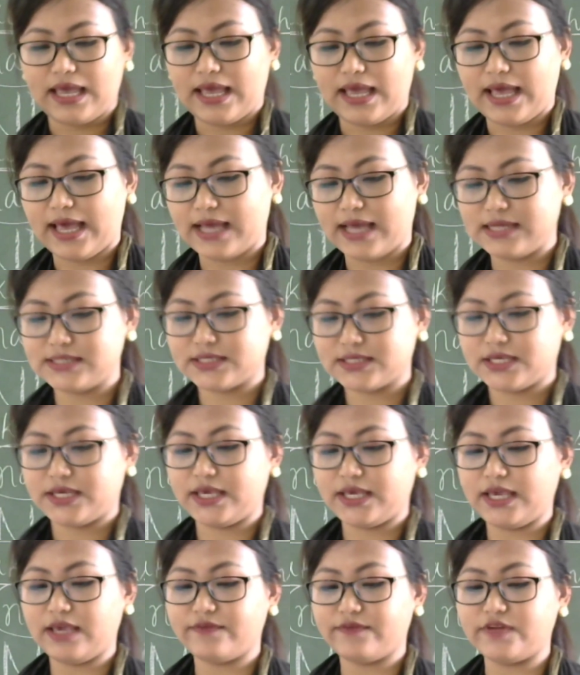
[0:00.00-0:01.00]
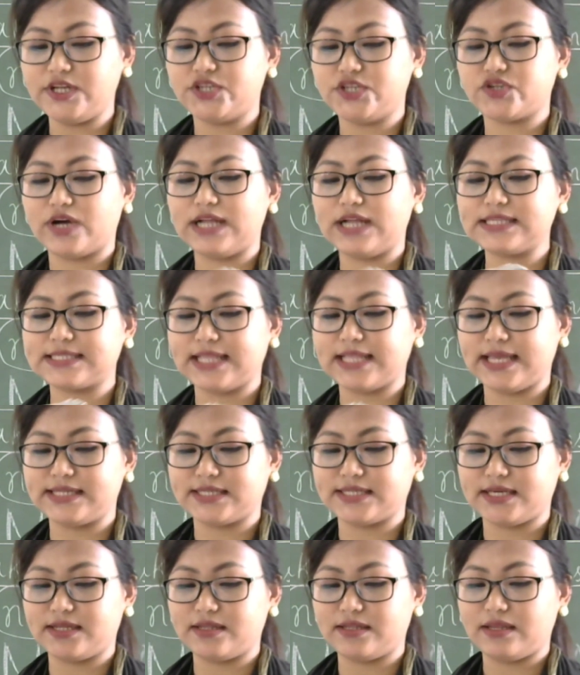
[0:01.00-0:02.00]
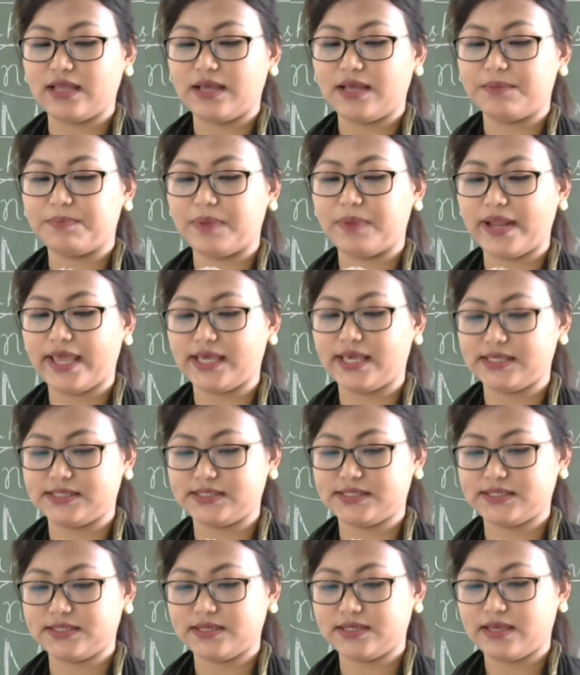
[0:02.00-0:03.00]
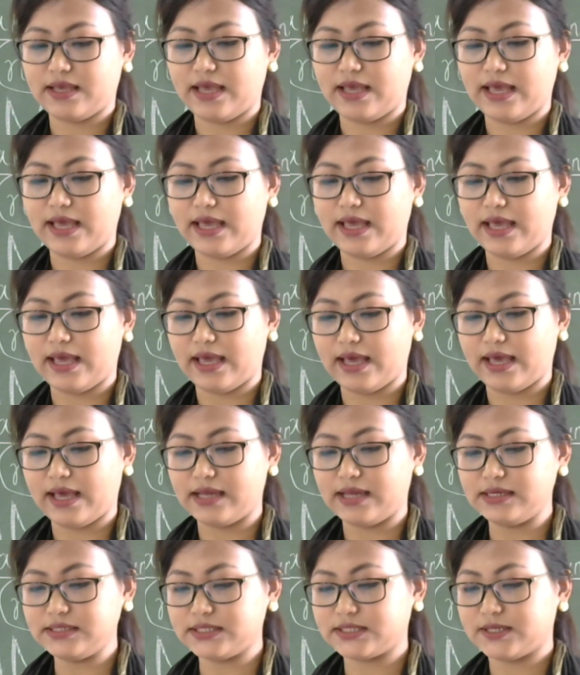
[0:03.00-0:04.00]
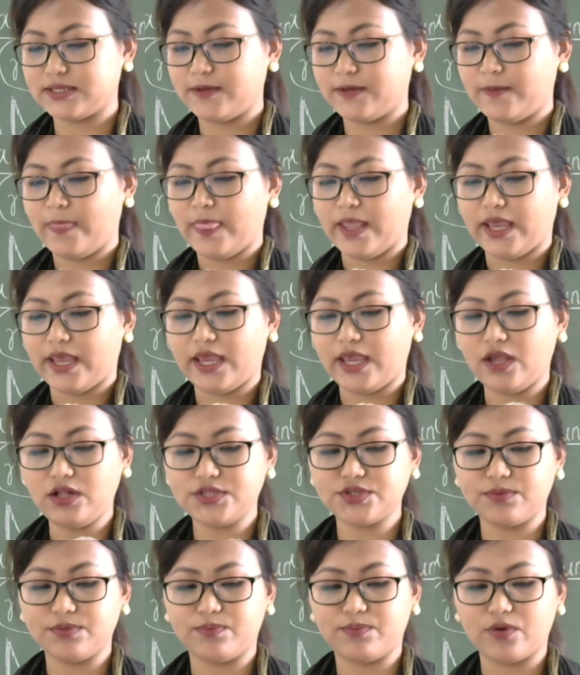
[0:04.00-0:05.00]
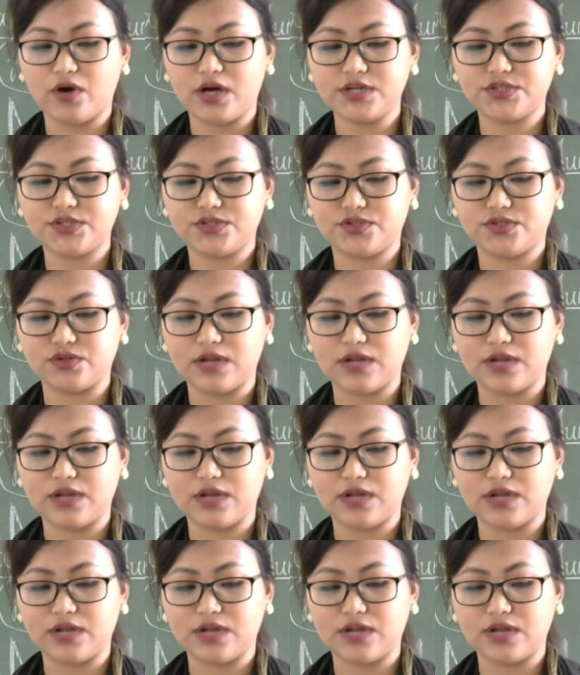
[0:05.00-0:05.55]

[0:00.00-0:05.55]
And he even translated plays. And he also brought to